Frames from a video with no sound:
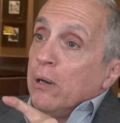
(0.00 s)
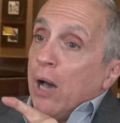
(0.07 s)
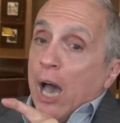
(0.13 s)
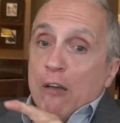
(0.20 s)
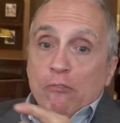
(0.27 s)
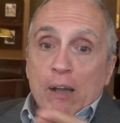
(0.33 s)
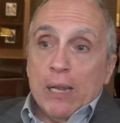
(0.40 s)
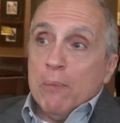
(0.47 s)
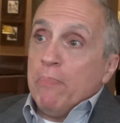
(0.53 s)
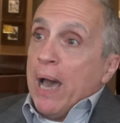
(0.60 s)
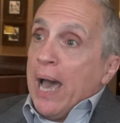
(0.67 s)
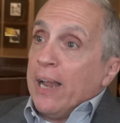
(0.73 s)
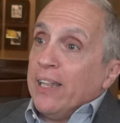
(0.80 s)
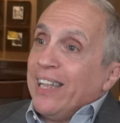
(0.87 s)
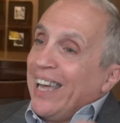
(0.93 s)
I read
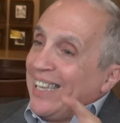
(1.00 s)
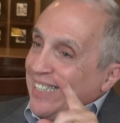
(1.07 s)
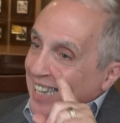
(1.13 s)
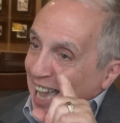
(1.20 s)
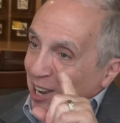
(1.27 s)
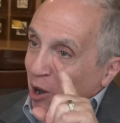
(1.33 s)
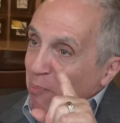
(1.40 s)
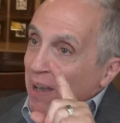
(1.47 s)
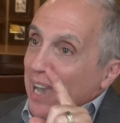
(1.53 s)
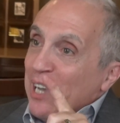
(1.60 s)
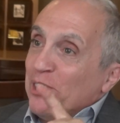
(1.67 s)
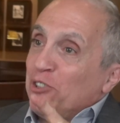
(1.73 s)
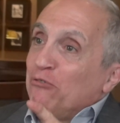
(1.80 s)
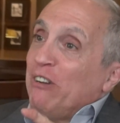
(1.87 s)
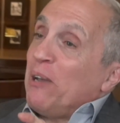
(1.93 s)
about it. See, I know my
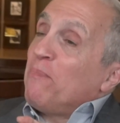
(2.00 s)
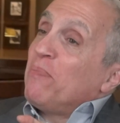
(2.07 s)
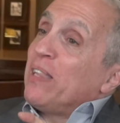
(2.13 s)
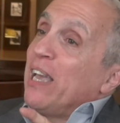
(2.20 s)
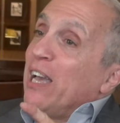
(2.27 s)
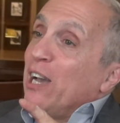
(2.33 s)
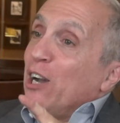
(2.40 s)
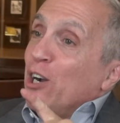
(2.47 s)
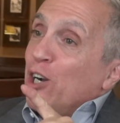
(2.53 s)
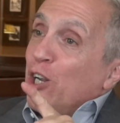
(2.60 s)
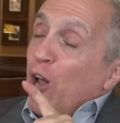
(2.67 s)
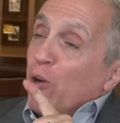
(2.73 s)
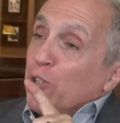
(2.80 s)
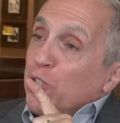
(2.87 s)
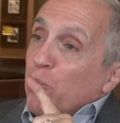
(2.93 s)
history.
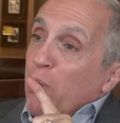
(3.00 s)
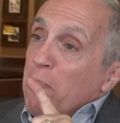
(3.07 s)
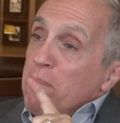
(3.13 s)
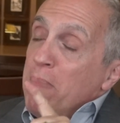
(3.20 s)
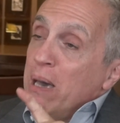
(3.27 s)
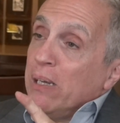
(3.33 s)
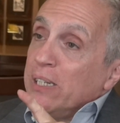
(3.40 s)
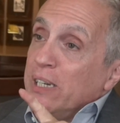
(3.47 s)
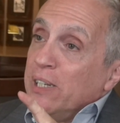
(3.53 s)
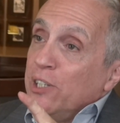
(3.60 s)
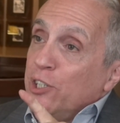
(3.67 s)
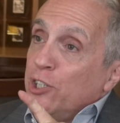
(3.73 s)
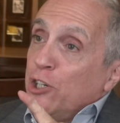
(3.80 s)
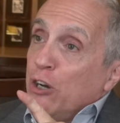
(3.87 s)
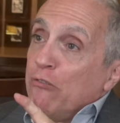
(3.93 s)
Close to 1
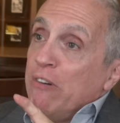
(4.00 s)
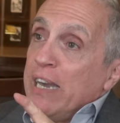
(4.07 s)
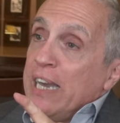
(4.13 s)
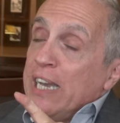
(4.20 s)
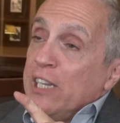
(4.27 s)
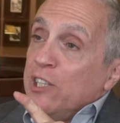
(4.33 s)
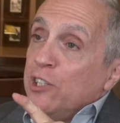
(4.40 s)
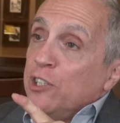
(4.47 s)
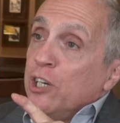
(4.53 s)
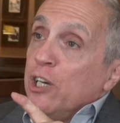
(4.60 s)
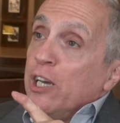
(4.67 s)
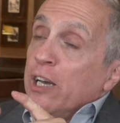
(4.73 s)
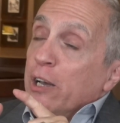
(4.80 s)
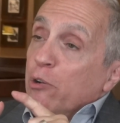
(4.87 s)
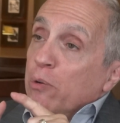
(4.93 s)
million Koreans
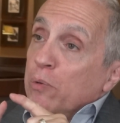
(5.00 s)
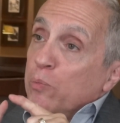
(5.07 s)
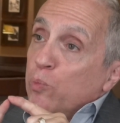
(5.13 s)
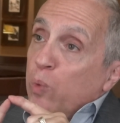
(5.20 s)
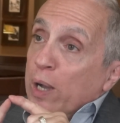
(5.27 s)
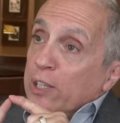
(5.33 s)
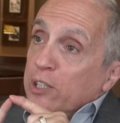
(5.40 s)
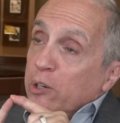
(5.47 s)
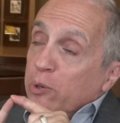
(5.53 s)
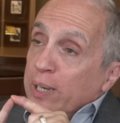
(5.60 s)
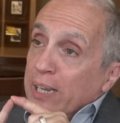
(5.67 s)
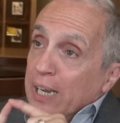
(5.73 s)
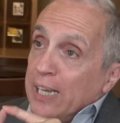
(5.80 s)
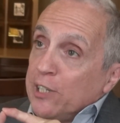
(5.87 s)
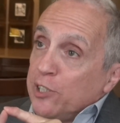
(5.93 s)
went to
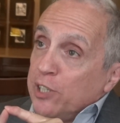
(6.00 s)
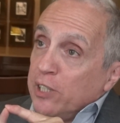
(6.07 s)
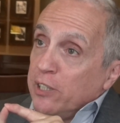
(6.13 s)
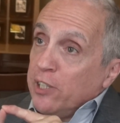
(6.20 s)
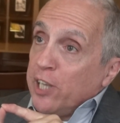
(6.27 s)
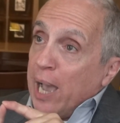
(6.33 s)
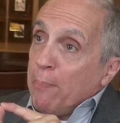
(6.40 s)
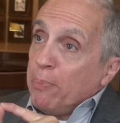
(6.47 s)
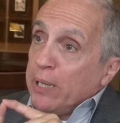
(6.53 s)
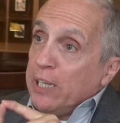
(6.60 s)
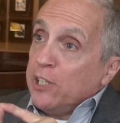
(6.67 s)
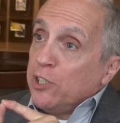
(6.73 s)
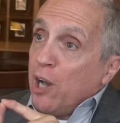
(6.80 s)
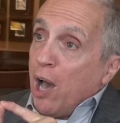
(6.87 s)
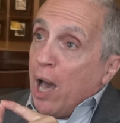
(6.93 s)
enlist in the
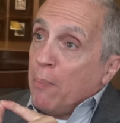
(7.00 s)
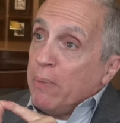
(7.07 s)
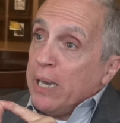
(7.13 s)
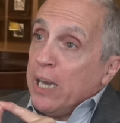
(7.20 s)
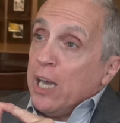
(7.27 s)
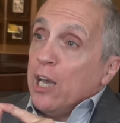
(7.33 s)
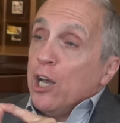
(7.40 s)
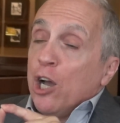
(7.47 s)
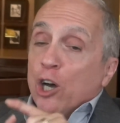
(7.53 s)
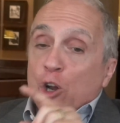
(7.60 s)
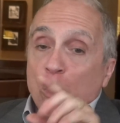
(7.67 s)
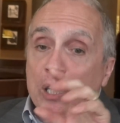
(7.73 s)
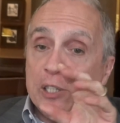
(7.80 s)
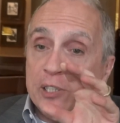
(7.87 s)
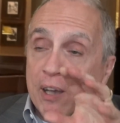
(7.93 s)
Japanese army, and
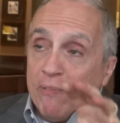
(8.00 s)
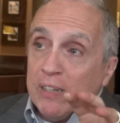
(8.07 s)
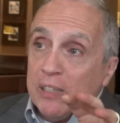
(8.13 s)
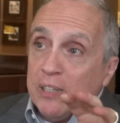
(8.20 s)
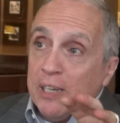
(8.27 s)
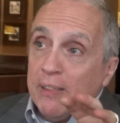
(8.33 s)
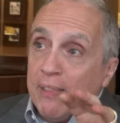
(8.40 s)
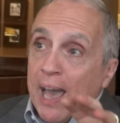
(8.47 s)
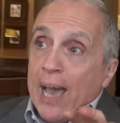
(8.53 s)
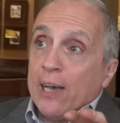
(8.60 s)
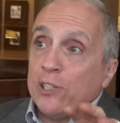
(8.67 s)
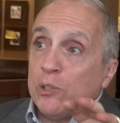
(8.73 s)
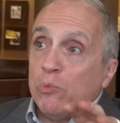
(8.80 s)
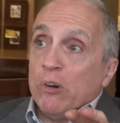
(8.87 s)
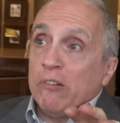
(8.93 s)
only
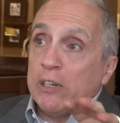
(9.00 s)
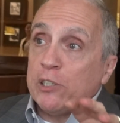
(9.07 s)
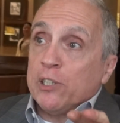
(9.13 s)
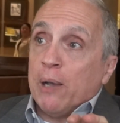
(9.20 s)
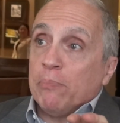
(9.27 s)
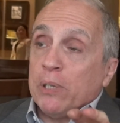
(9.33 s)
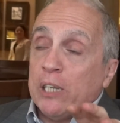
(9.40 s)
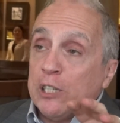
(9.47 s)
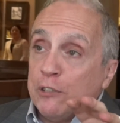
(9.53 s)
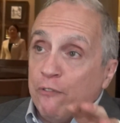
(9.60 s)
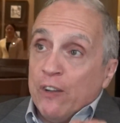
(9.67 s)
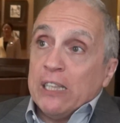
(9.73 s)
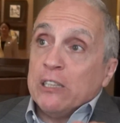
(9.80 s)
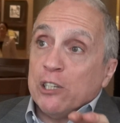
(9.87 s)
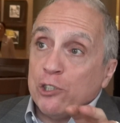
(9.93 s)
17,000 were accepted as
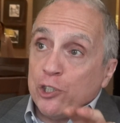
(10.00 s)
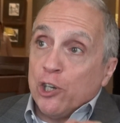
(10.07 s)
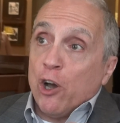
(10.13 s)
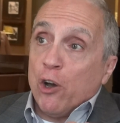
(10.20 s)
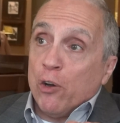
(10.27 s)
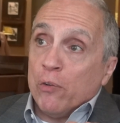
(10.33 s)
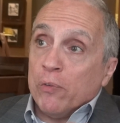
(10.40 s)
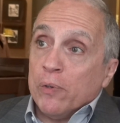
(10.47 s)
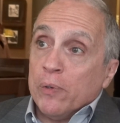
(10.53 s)
fit to serve.